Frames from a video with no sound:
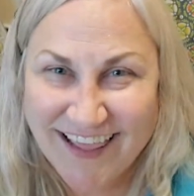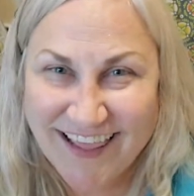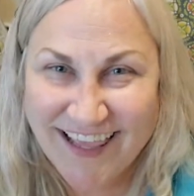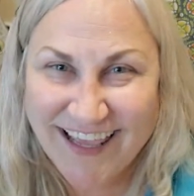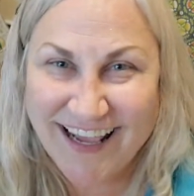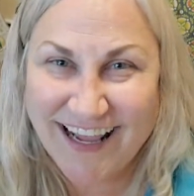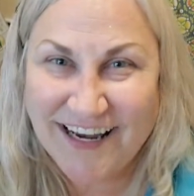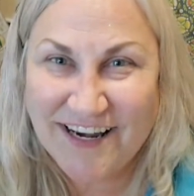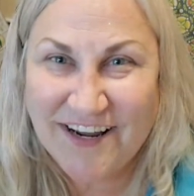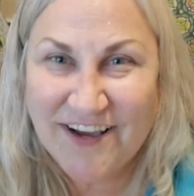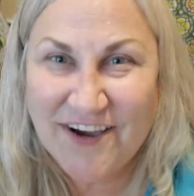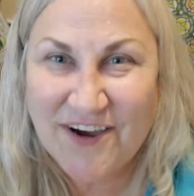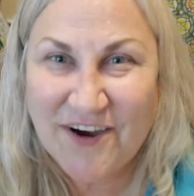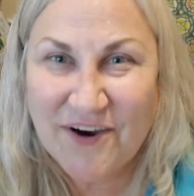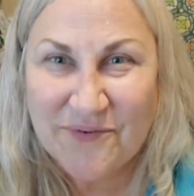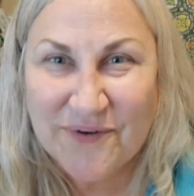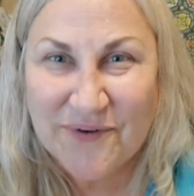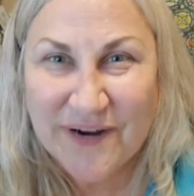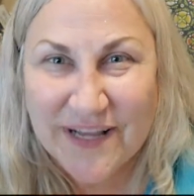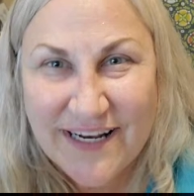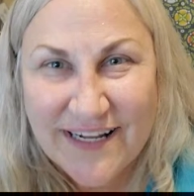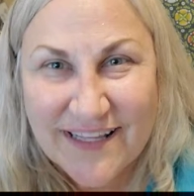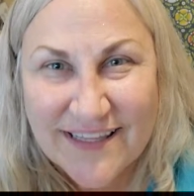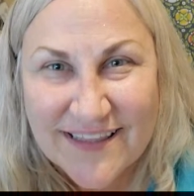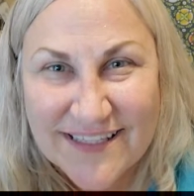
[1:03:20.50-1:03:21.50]
I know,
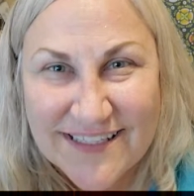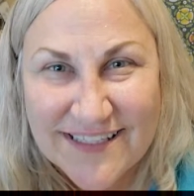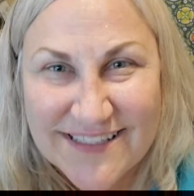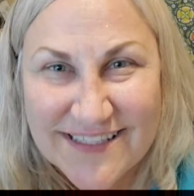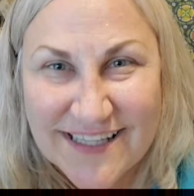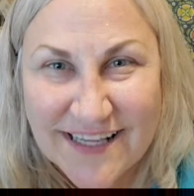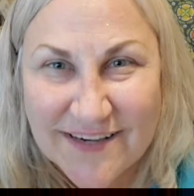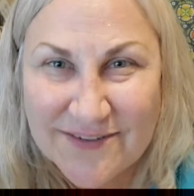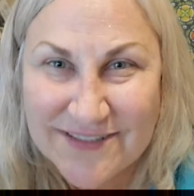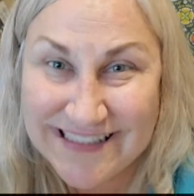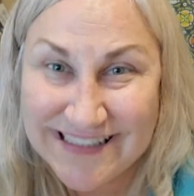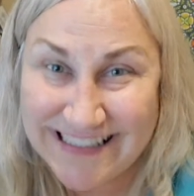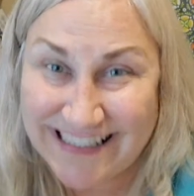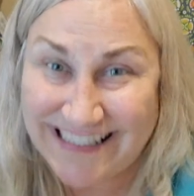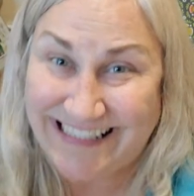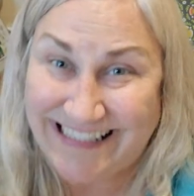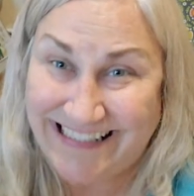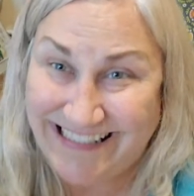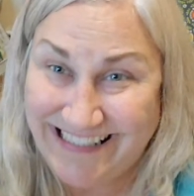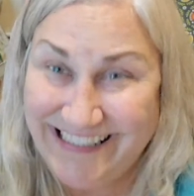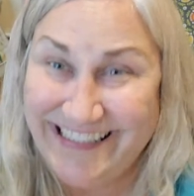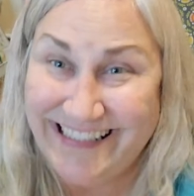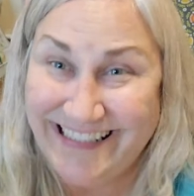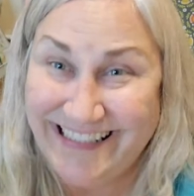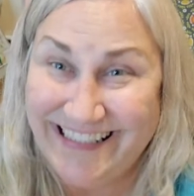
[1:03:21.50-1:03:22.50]
right? At least that was like,
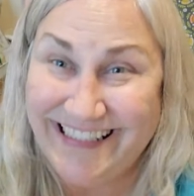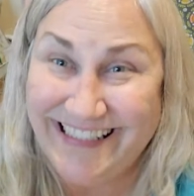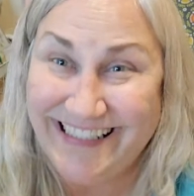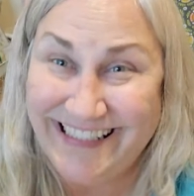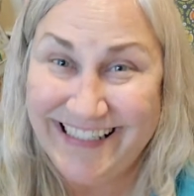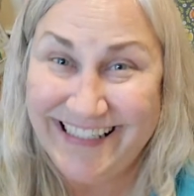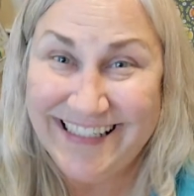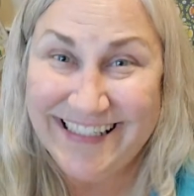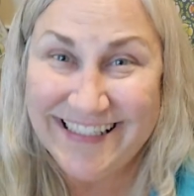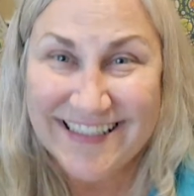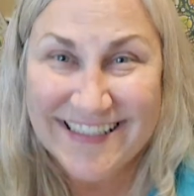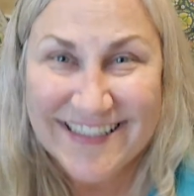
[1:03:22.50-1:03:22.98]
yee.